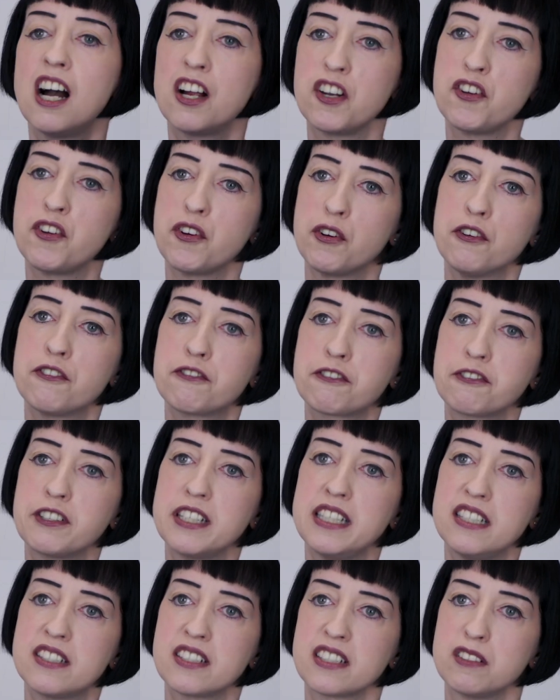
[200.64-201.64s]
and your
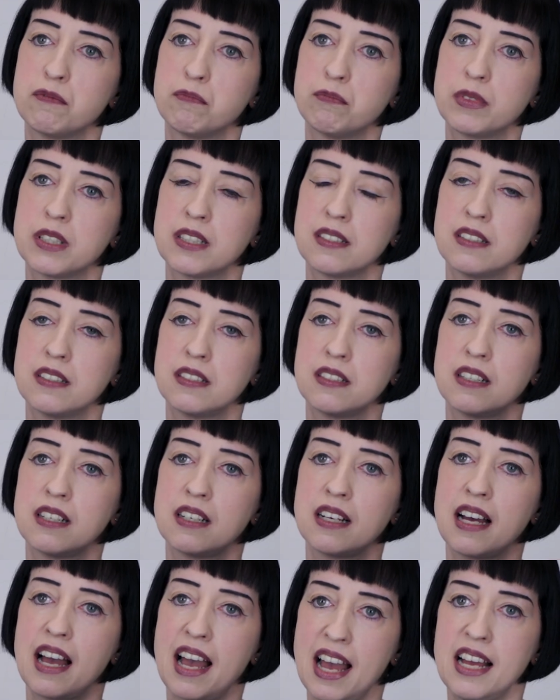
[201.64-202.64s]
freedom
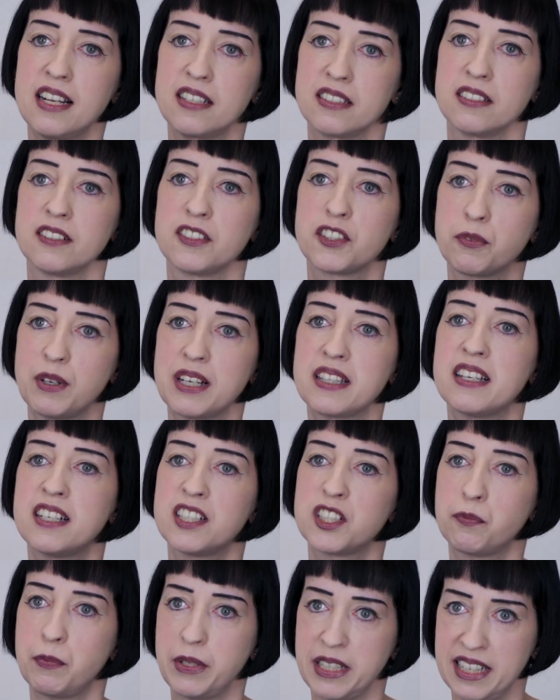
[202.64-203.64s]
ends where
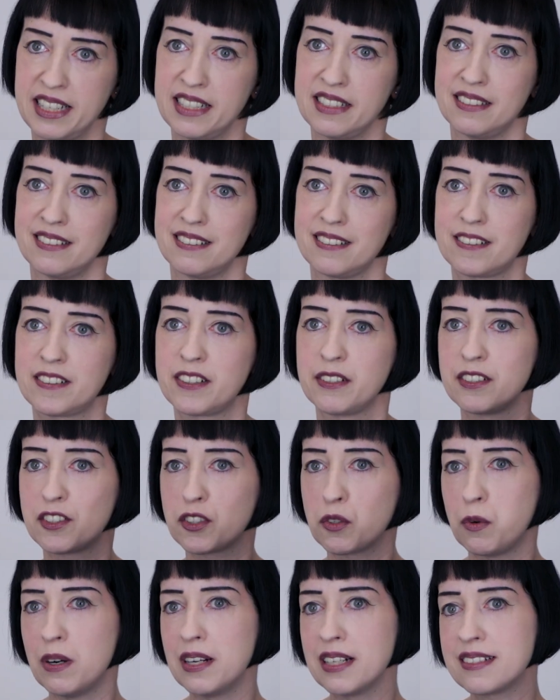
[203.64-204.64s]
theirs begins. So it's
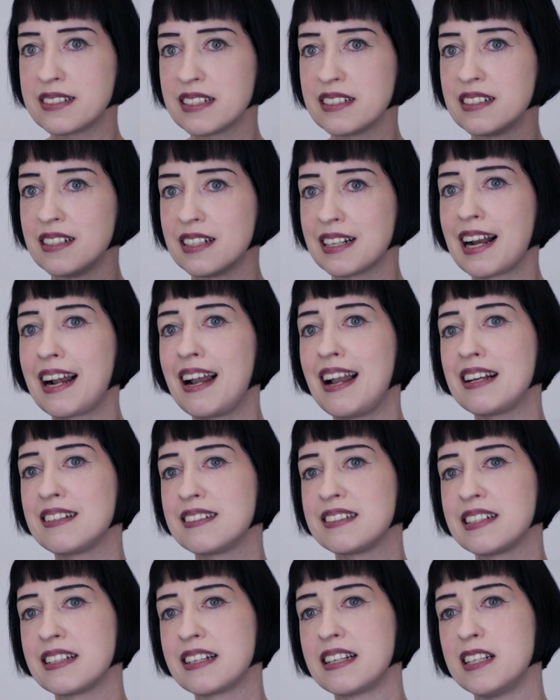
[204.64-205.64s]
quite a, a
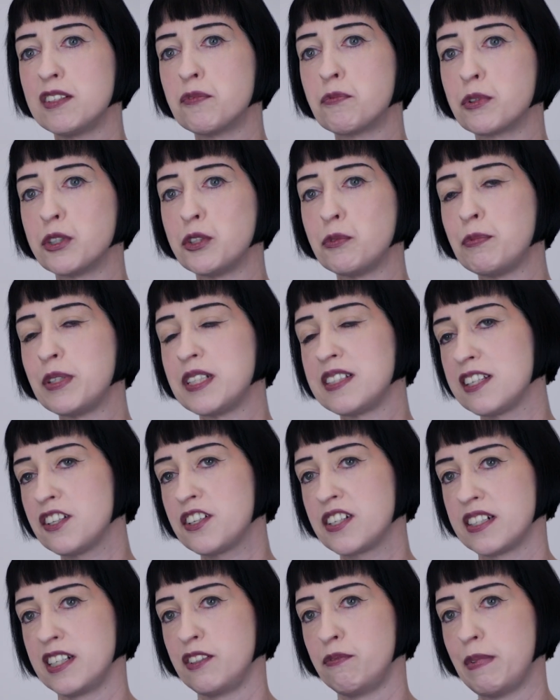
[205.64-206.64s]
classic liberal
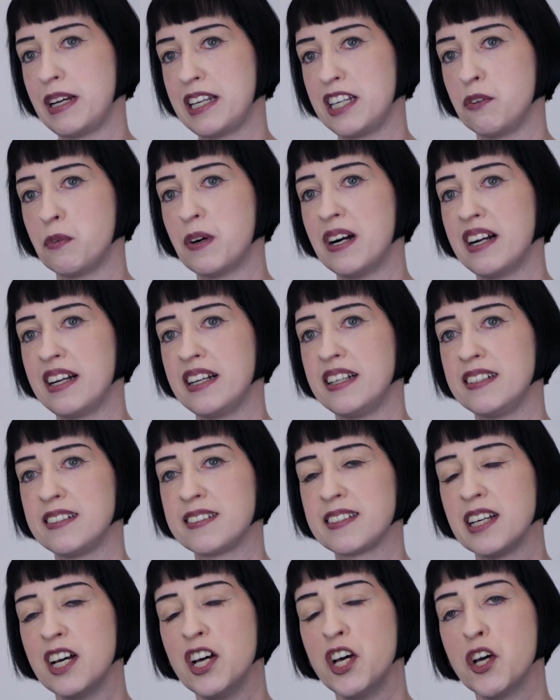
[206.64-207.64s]
position in many
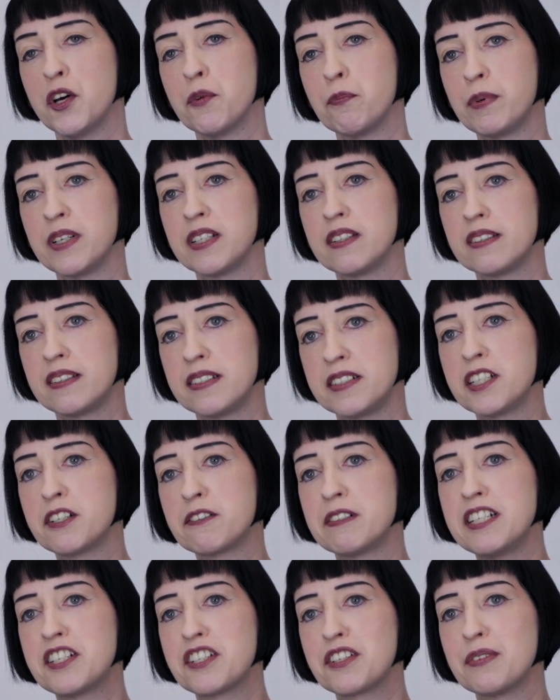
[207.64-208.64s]
ways. But the
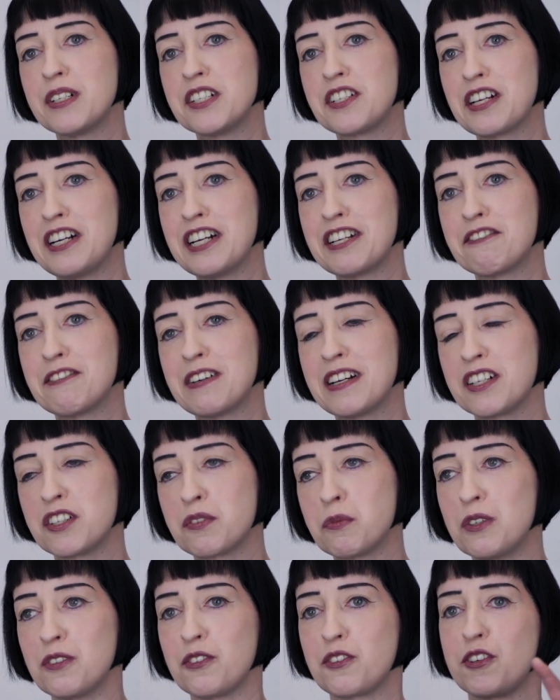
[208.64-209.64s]
degree to which Ayn
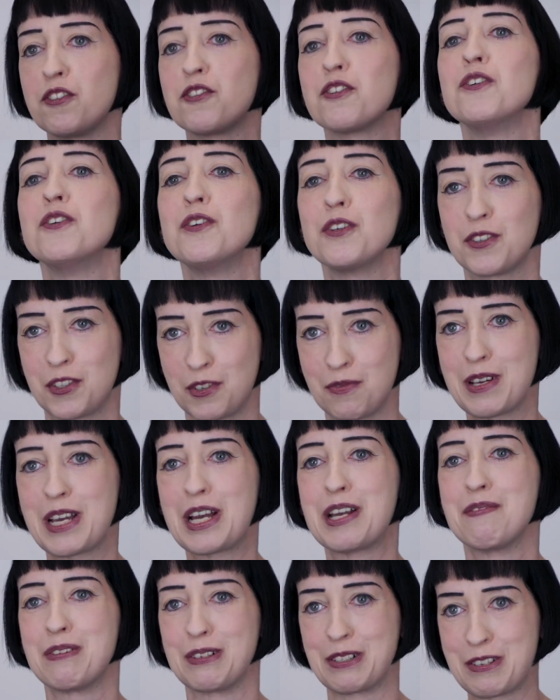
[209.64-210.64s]
Rand wants us all to be
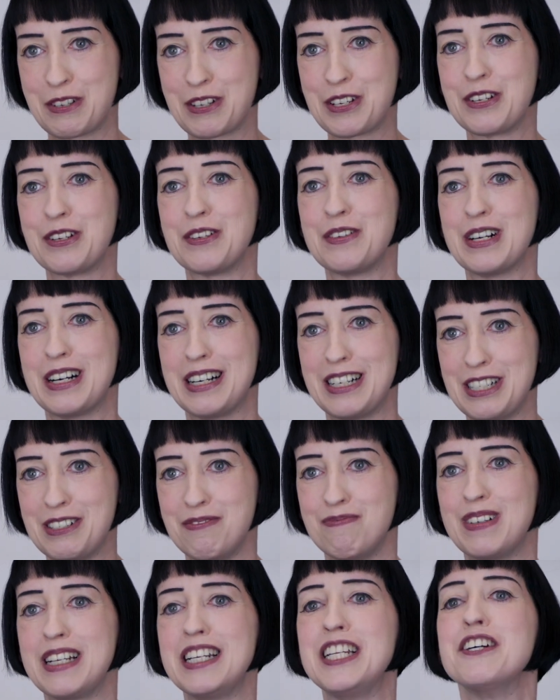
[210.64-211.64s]
able to
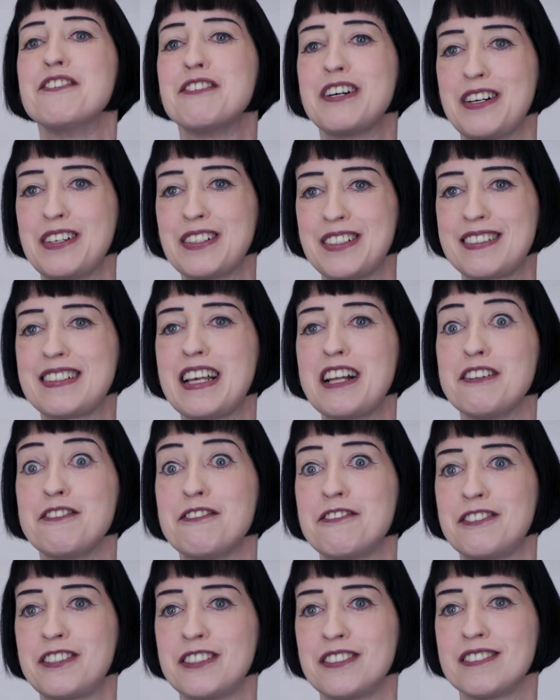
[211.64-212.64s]
um, live our
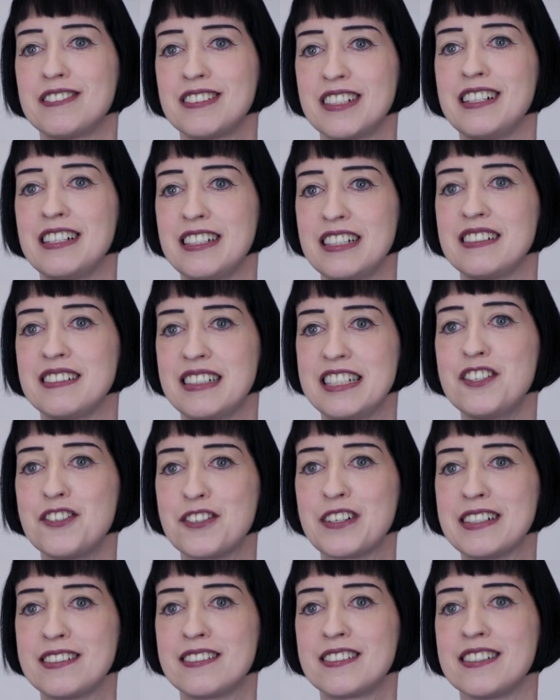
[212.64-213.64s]
self
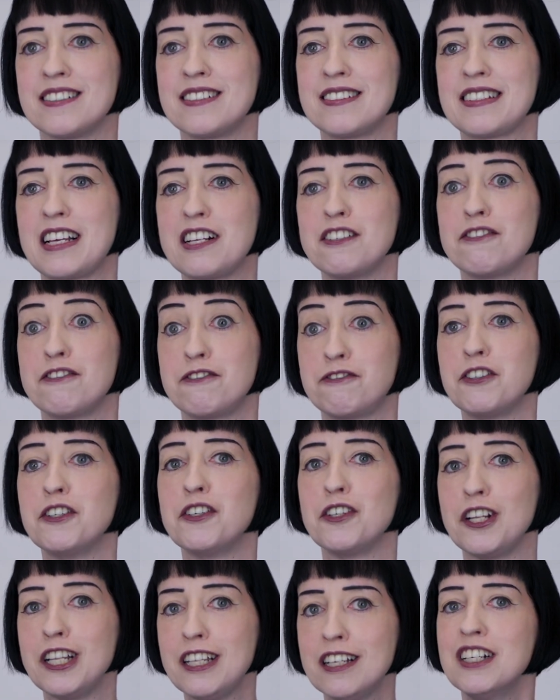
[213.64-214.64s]
interested, self
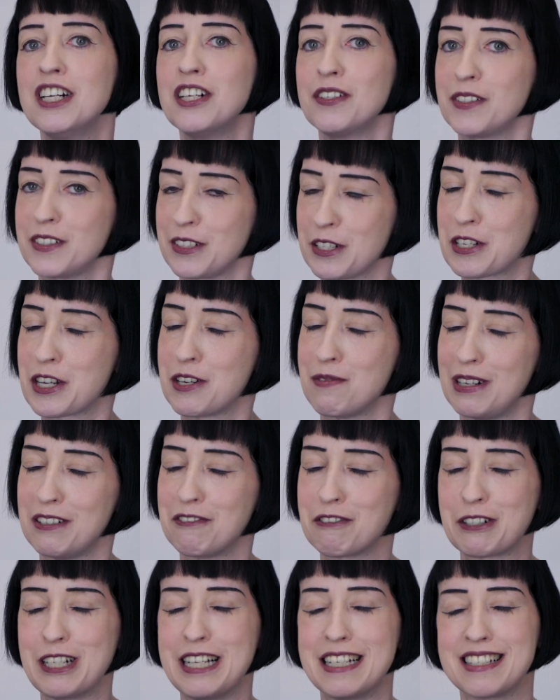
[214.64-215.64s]
full, which is a term
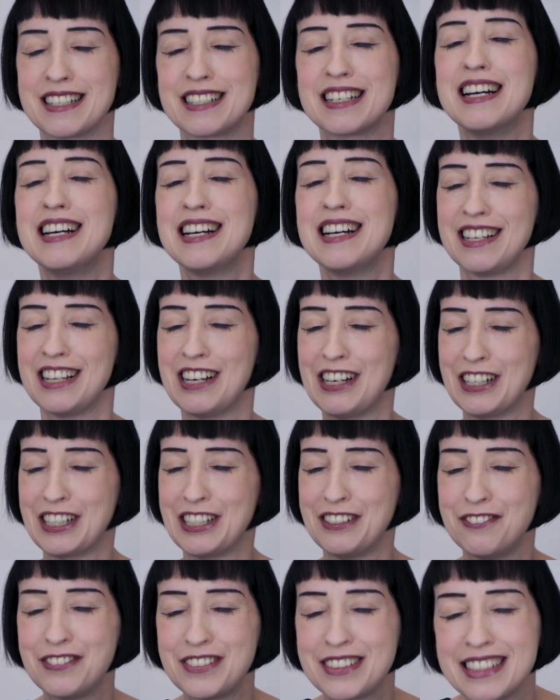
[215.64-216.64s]
I've created,
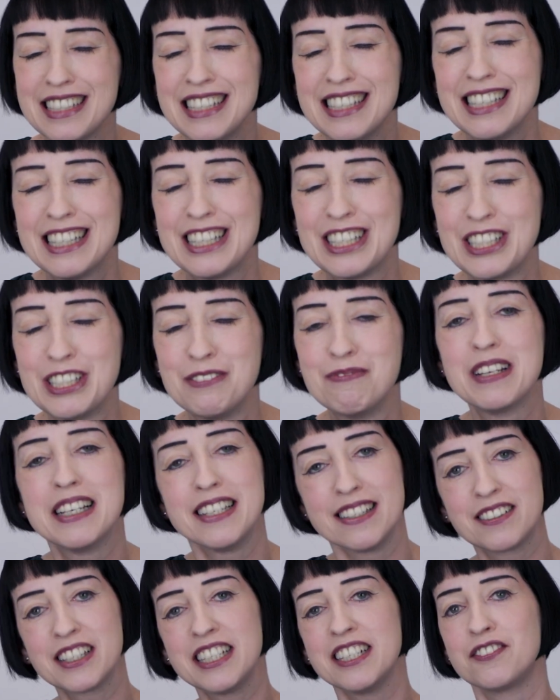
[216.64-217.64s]
lives, um,
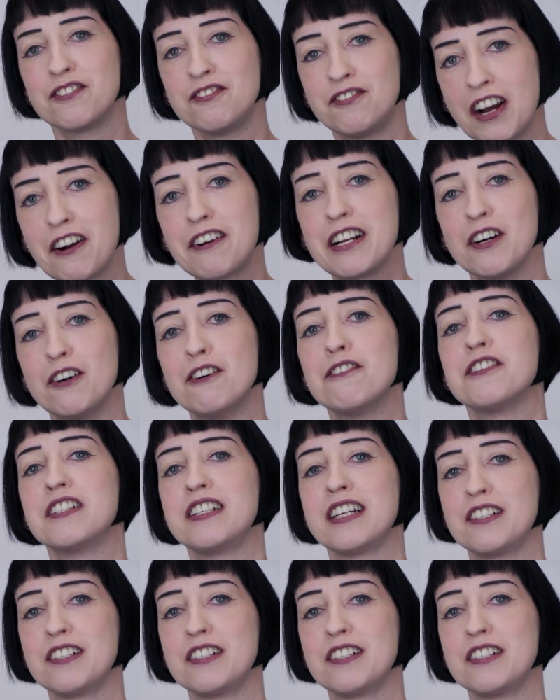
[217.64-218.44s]
is, is very often